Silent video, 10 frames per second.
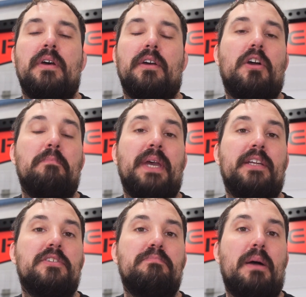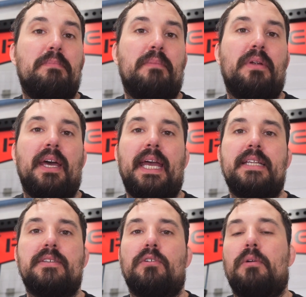compared to bumper
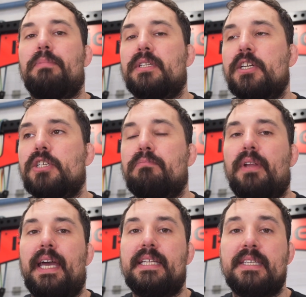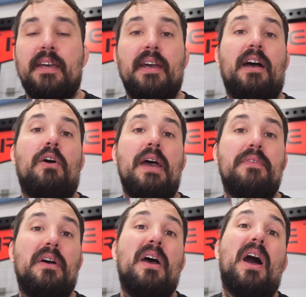plates or competition plates.
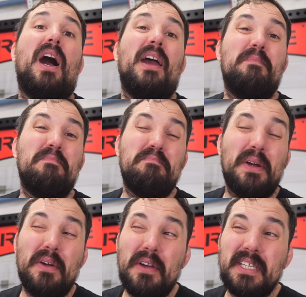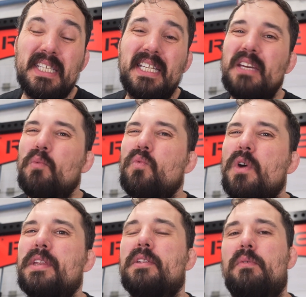However, I personally
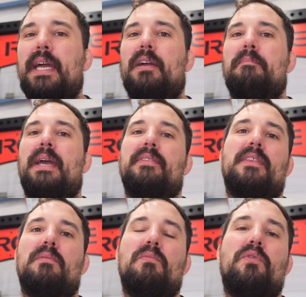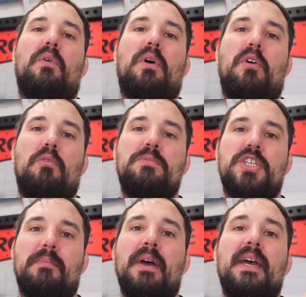wouldn't recommend them for a home
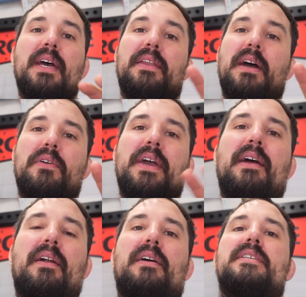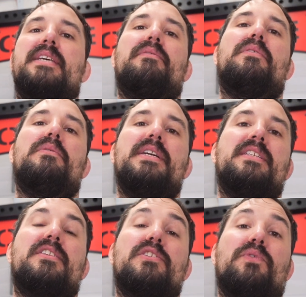gym. Now, there are several
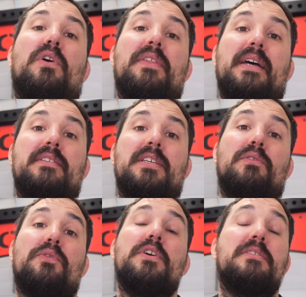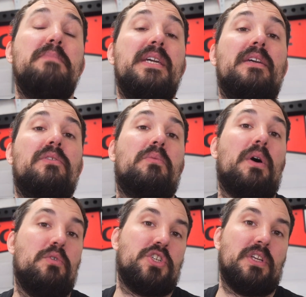reasons for that. So first being
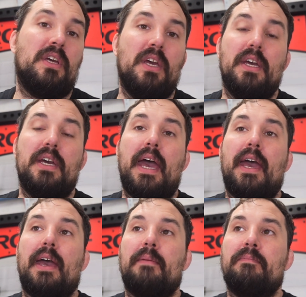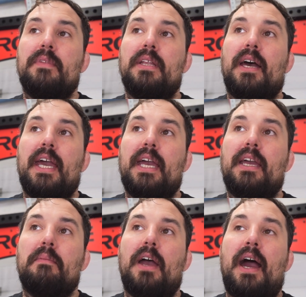corrosion.
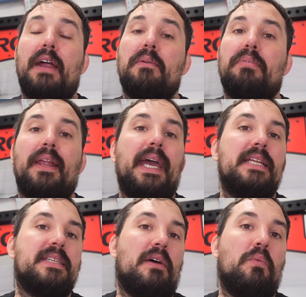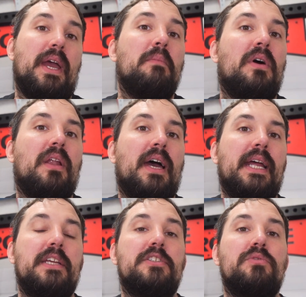Like, iron plates are way more
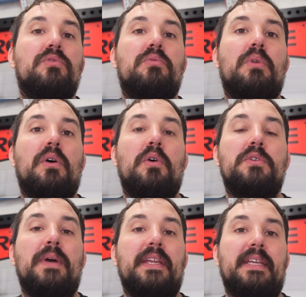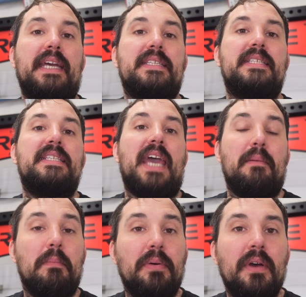likely to corrode when it gets
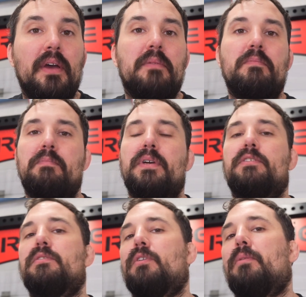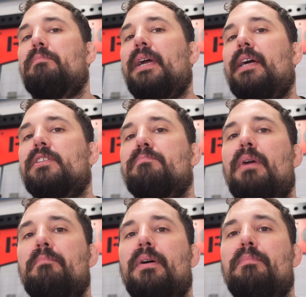damp compared to
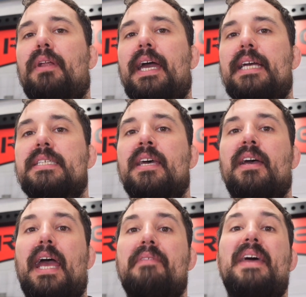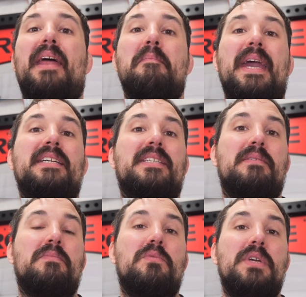bumper plates, and that makes
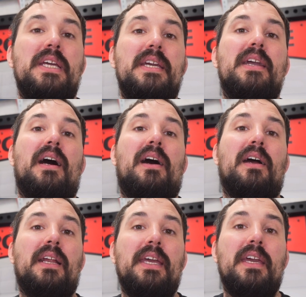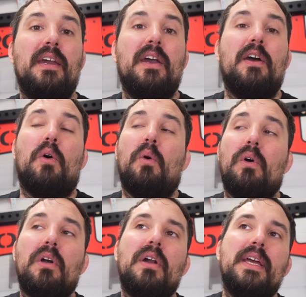them really ugly,
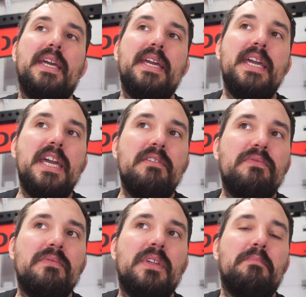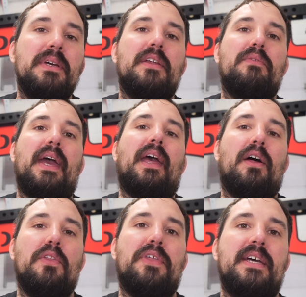or even a bit of a
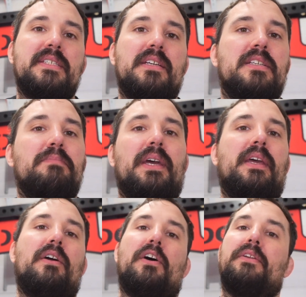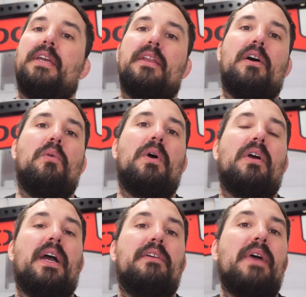health hazard, depending on what
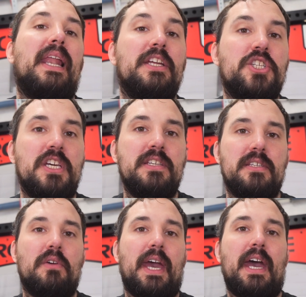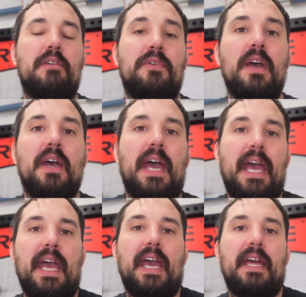kind of allergies you have,
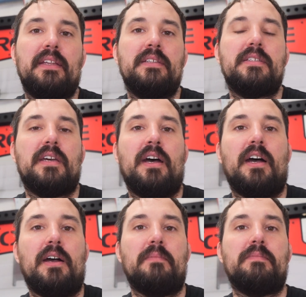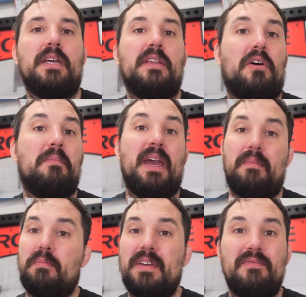and
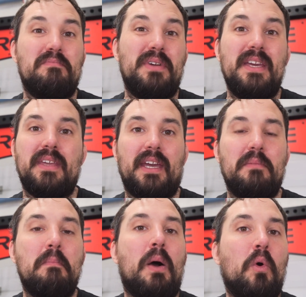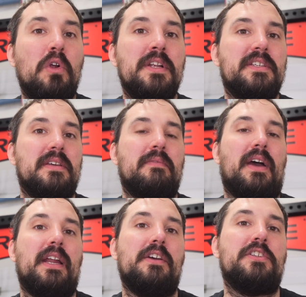maybe even breathing in mold while you're